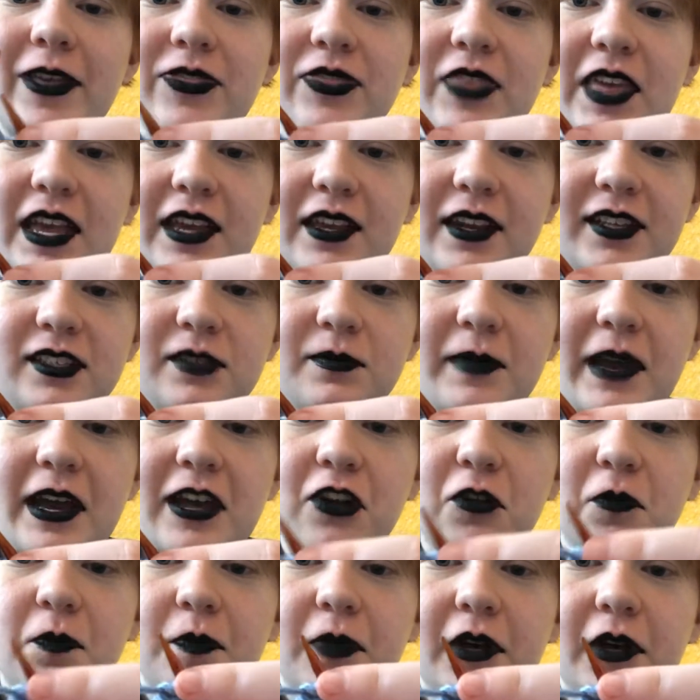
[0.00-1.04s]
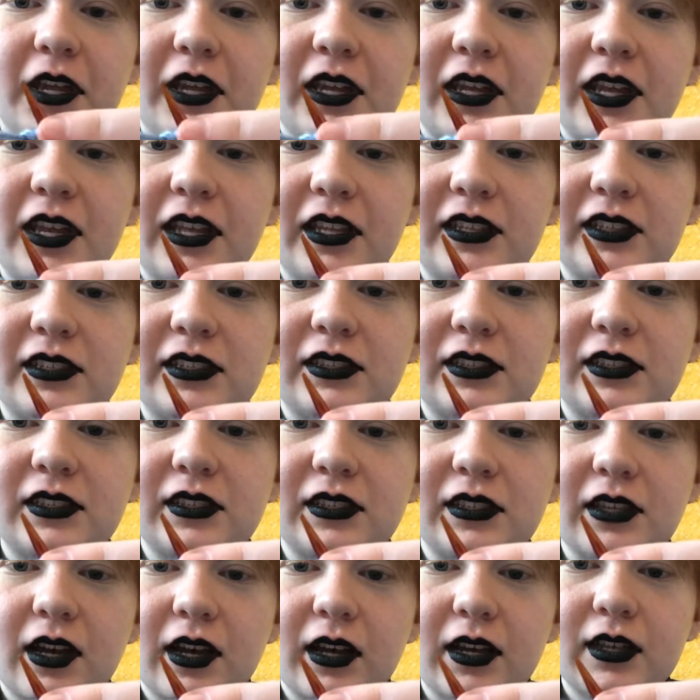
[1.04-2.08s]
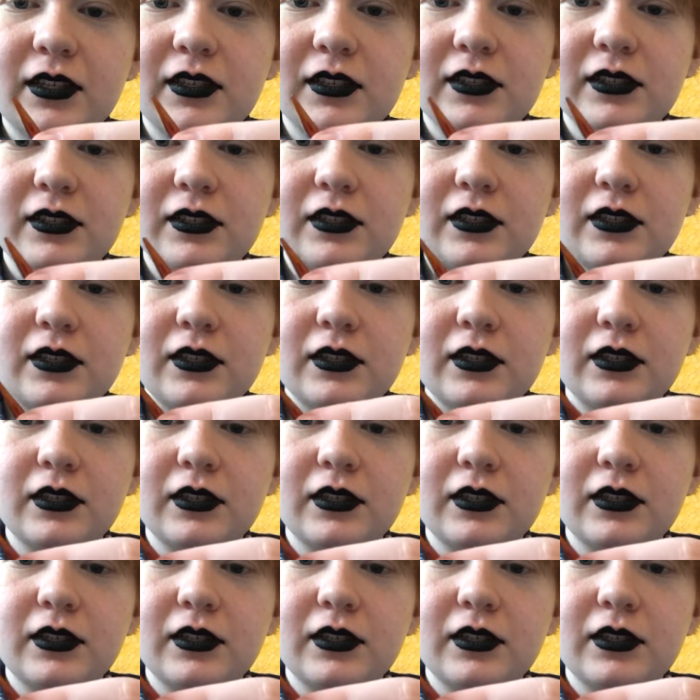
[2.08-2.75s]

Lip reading: think it doesn't matter, but it does.